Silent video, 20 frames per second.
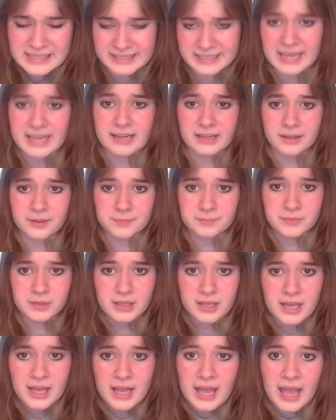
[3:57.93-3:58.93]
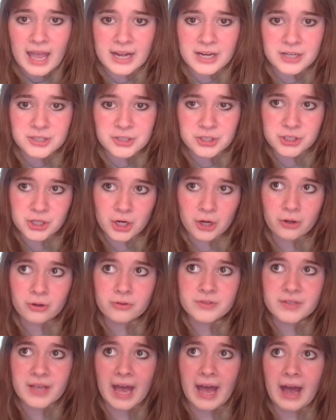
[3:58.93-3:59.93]
data, and it
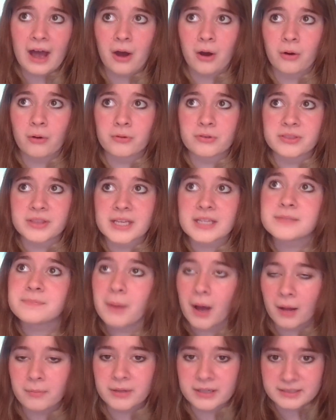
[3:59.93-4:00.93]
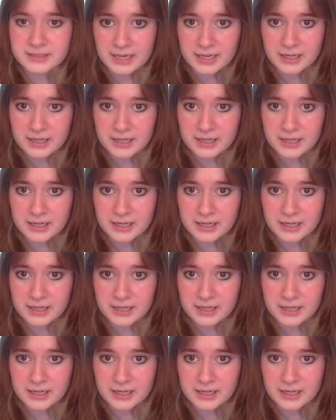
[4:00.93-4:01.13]
shows how these public